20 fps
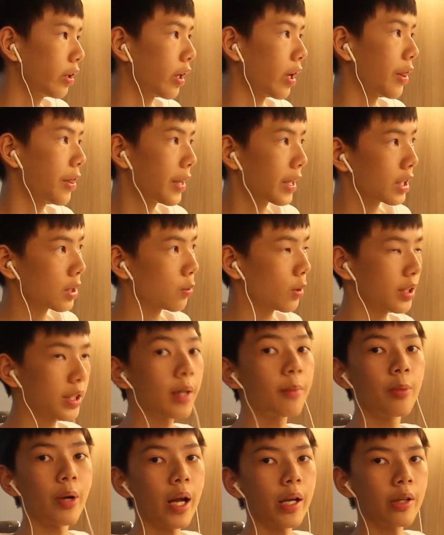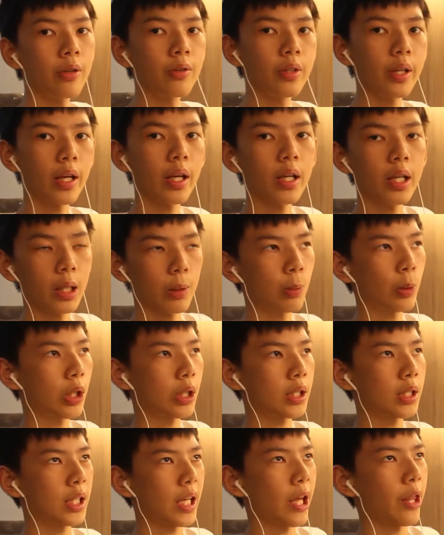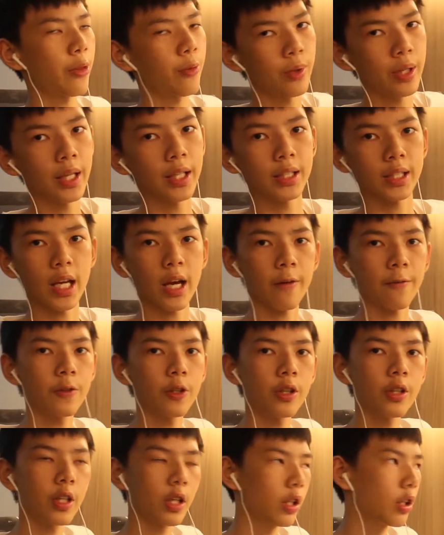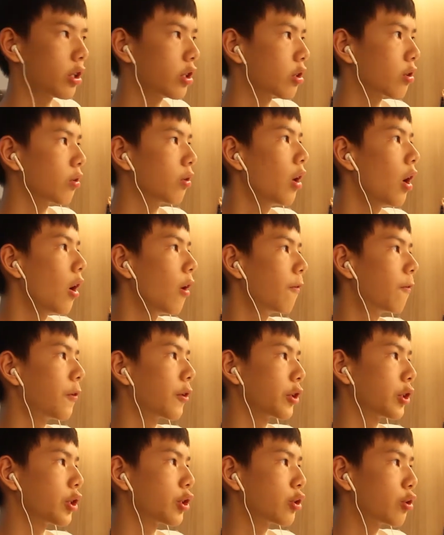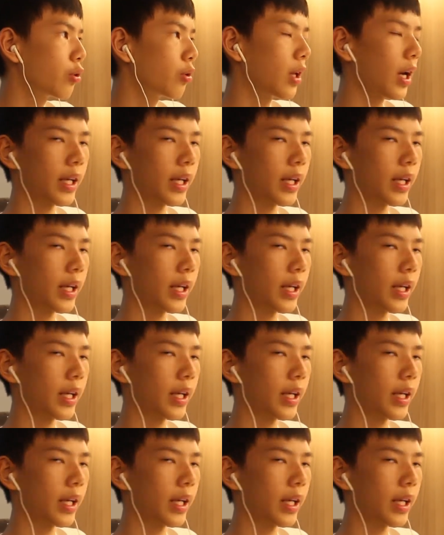yeah, this was a brand new day. It was like 3 days after the initial first shoot.